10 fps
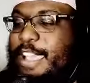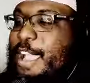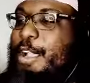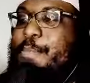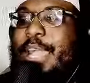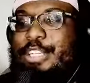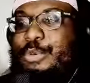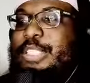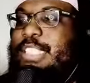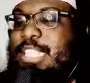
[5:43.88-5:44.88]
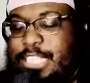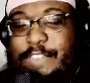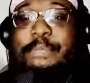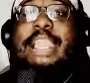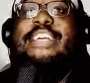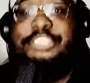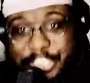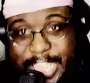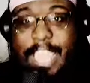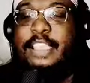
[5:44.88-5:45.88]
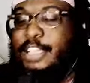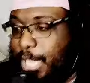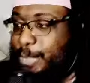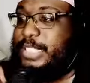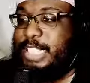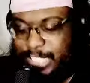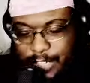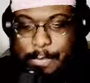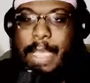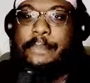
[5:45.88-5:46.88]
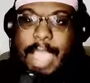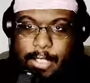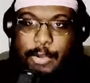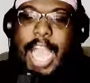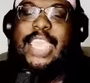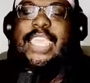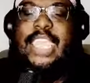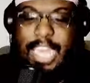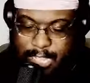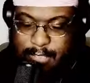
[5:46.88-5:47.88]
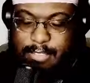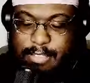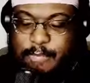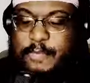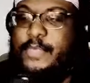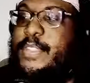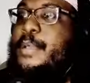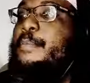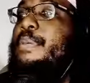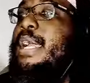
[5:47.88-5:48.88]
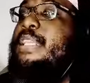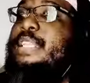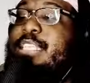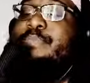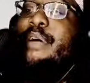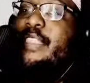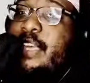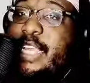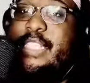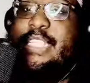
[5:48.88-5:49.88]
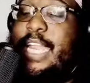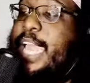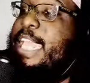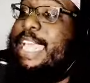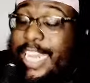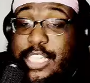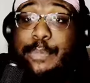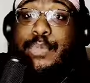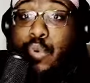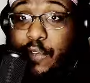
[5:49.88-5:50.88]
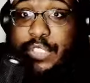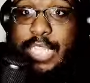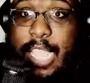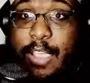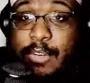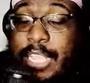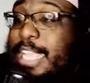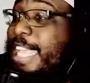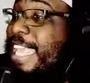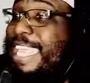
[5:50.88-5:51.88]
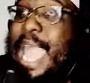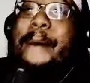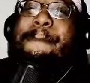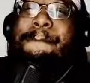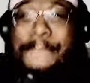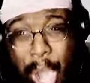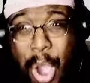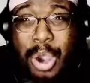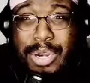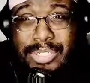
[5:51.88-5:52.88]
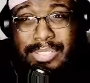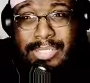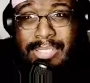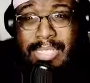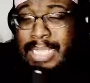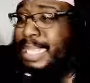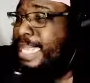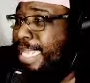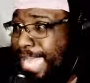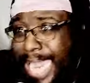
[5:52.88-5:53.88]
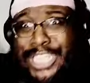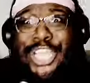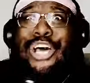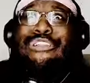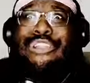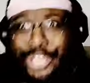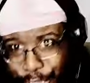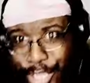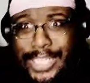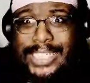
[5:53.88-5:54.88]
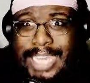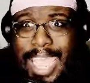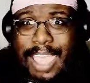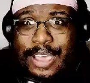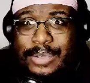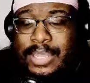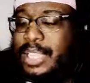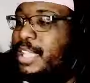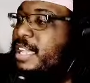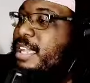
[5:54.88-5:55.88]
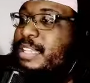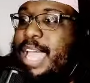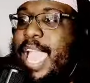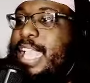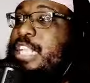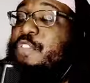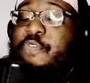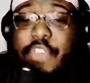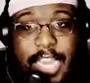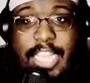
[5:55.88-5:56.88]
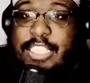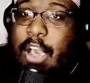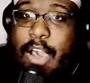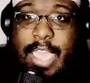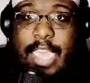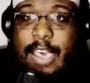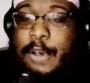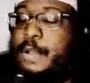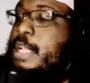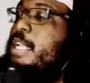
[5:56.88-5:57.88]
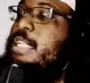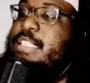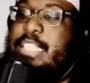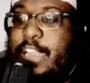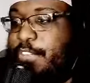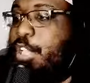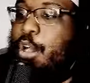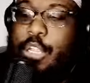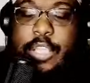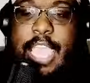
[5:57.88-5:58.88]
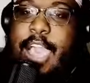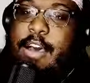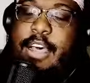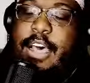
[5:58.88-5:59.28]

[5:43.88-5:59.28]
Erykah Badu We sensitive about our shit. Like we sensitive about Michael. I get it. But this brother is t- like he got the moves down. He got bars. He got the look down. Like he's funny as all hell. Definitely go look out.